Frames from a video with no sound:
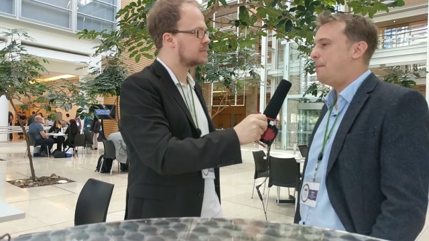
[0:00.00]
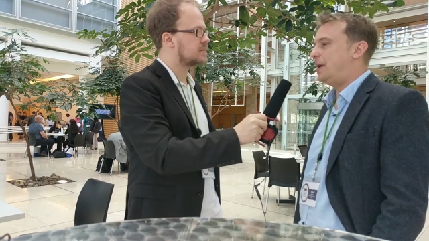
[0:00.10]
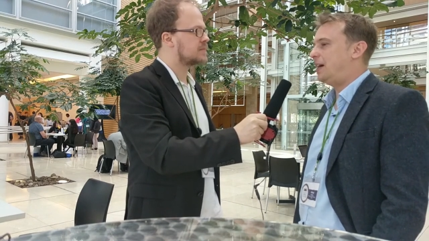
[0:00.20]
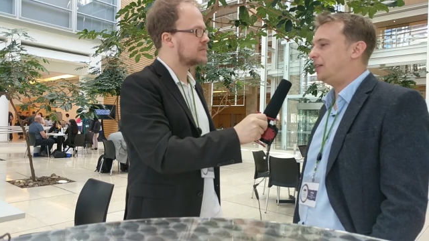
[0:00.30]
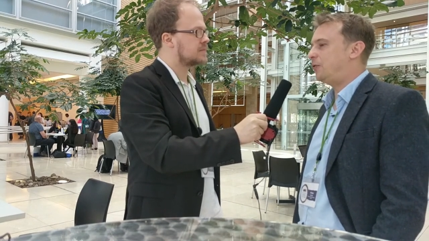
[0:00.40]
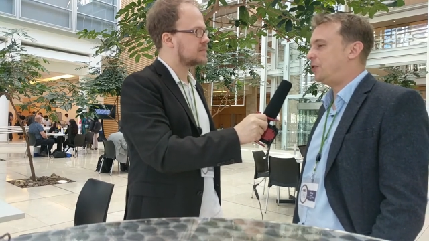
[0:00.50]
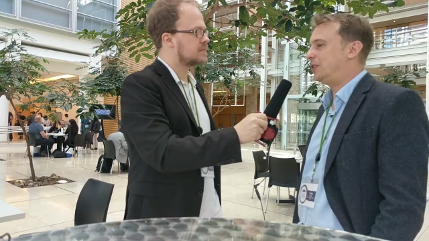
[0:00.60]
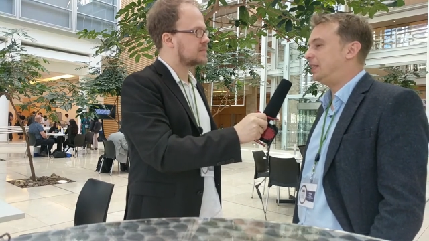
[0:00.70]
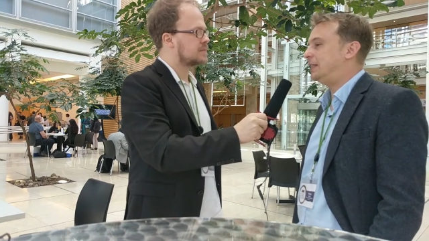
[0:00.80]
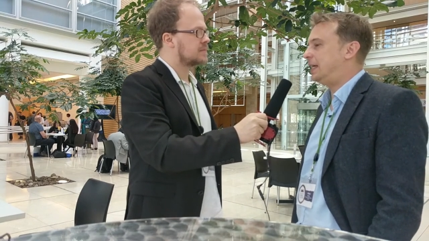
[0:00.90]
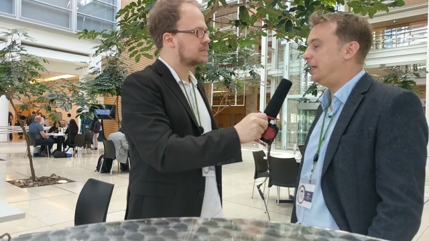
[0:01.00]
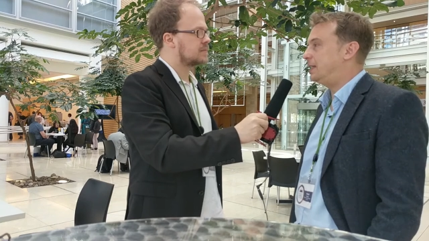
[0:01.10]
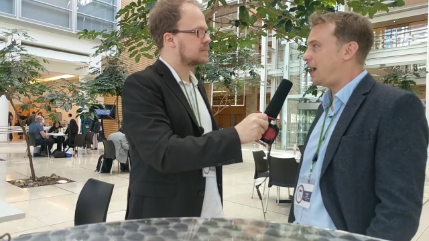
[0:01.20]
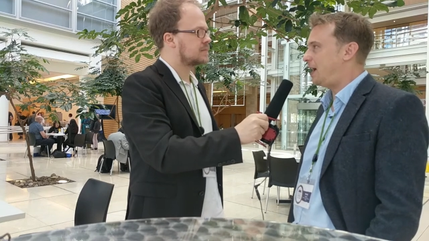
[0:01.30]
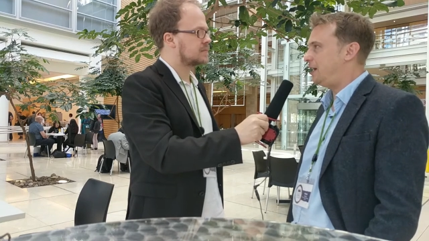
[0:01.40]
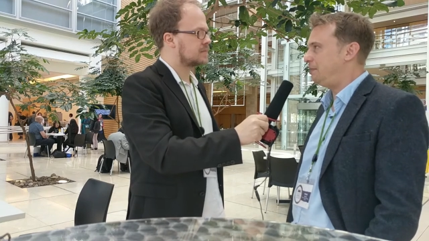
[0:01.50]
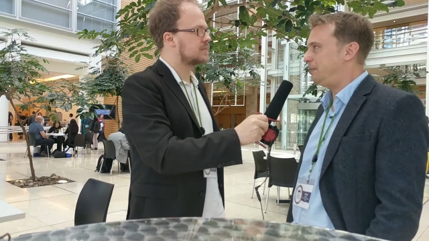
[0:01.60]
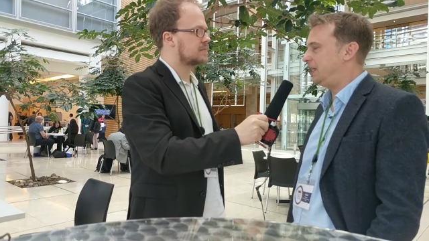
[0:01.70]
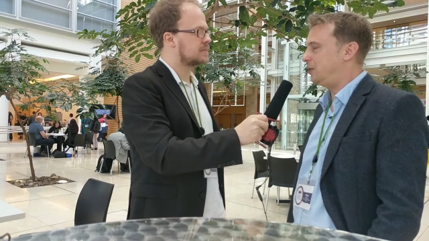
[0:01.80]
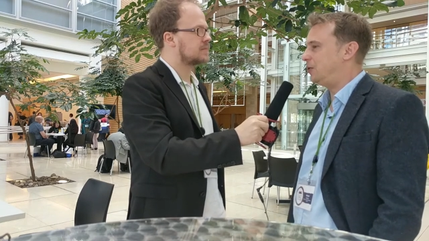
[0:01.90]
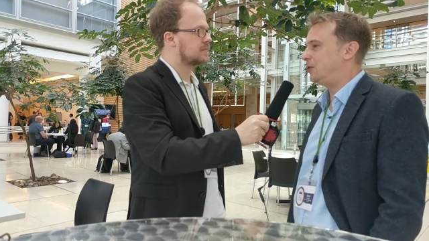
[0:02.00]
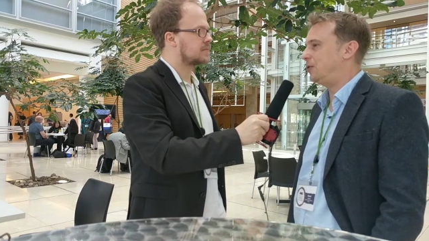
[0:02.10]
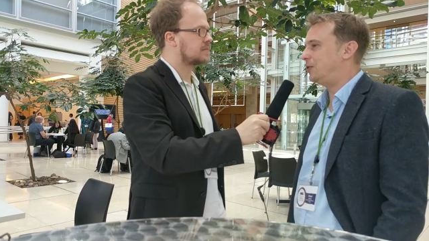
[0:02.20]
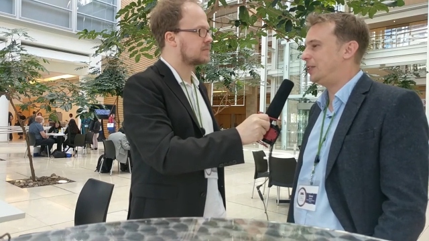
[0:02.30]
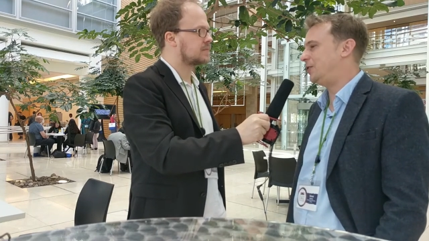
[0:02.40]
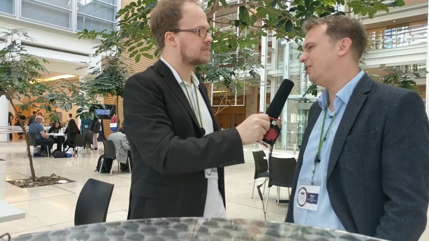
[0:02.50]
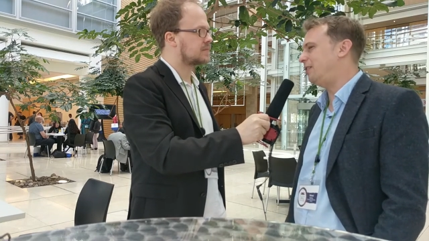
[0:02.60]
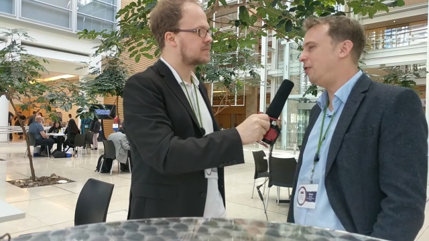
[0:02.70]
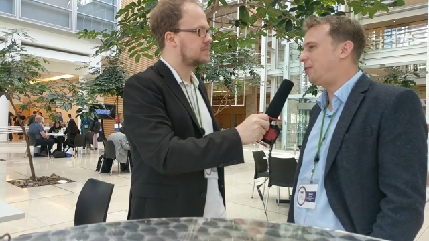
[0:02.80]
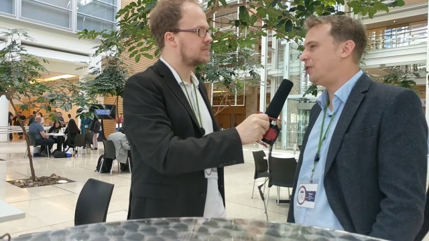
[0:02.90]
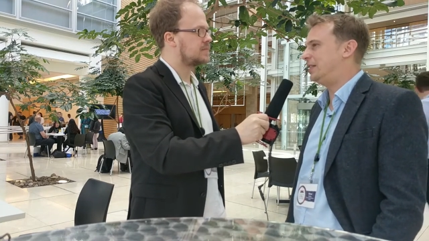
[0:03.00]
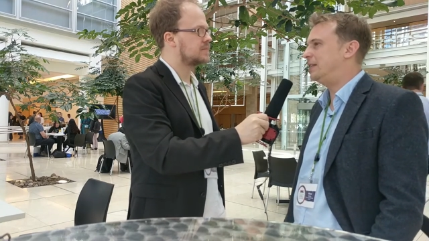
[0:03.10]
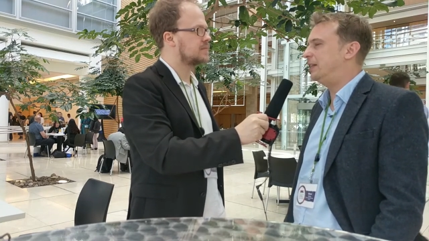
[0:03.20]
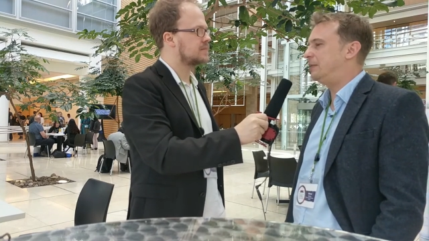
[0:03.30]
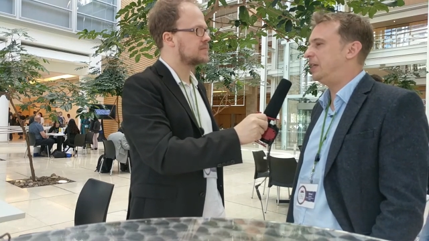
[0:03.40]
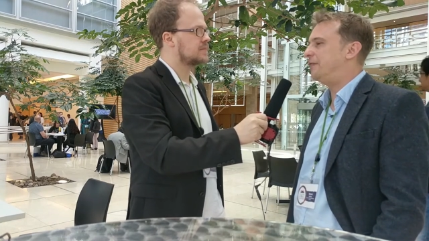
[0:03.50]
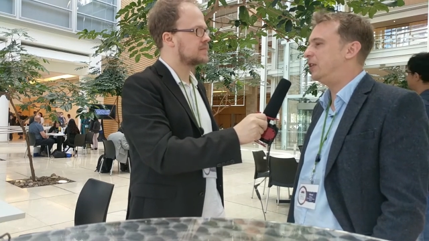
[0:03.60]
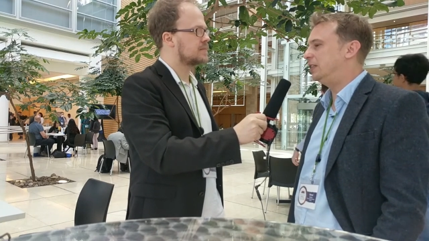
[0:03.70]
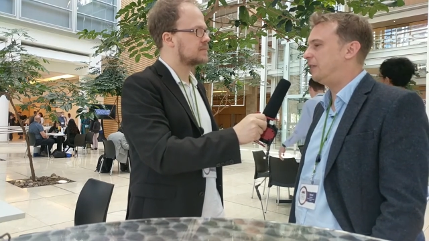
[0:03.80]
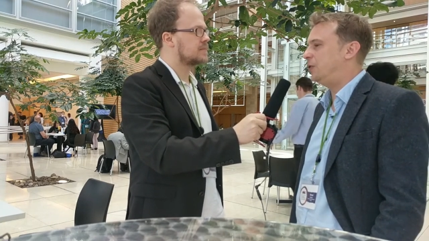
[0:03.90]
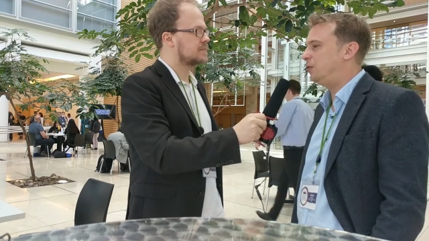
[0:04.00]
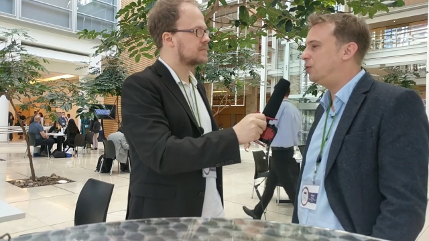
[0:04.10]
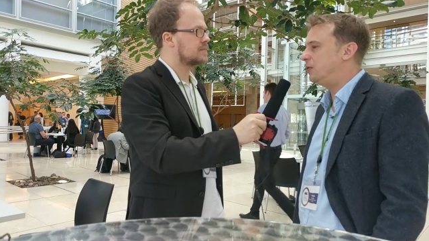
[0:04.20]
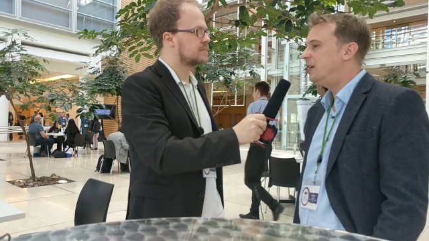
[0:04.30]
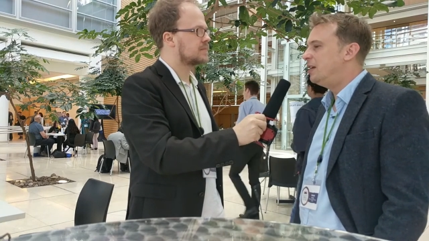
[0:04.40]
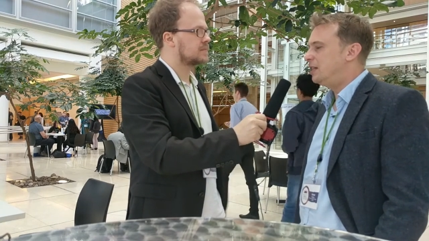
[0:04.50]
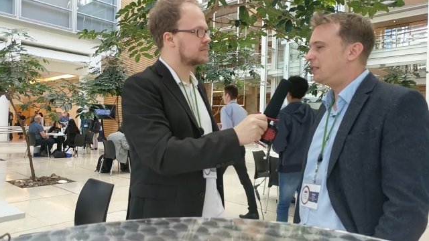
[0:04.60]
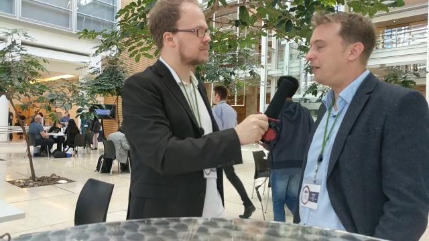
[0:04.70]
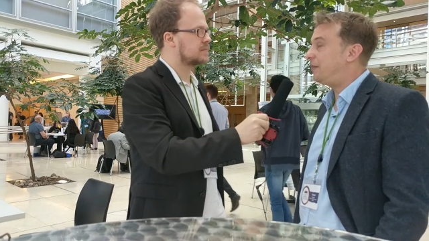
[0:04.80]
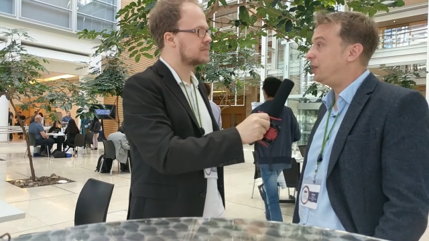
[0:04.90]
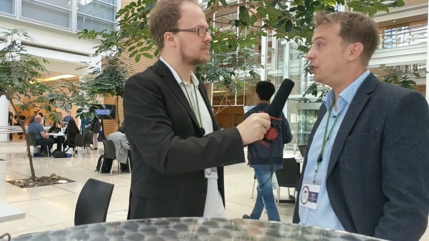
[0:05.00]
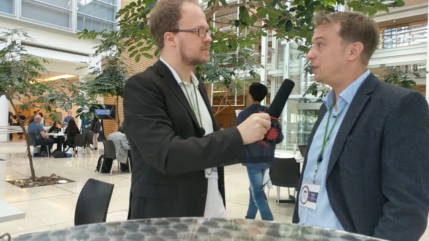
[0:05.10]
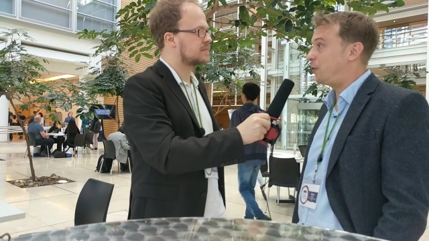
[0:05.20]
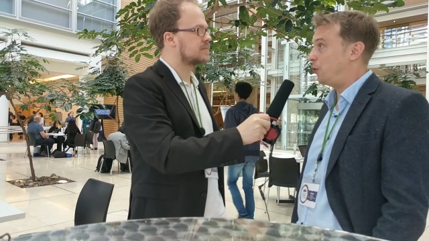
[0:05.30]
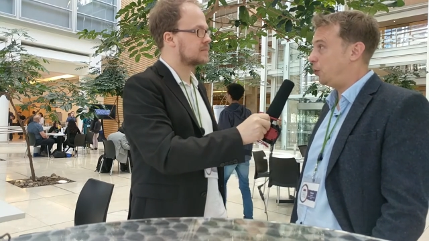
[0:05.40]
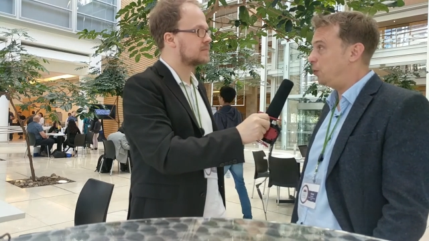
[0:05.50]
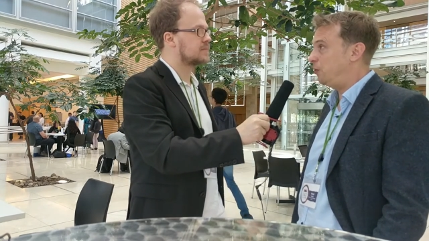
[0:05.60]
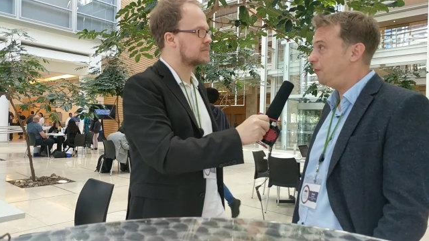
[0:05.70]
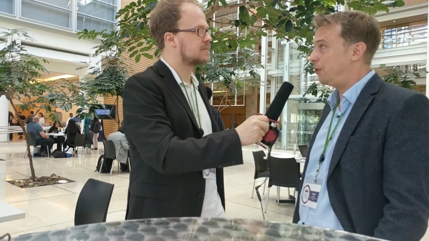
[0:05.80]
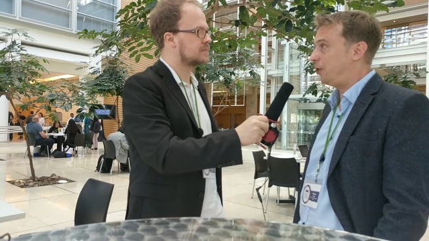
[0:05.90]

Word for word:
Speaker 1: But of course, it takes time because it's not, of course, it's a little bit different if you do something just for you, for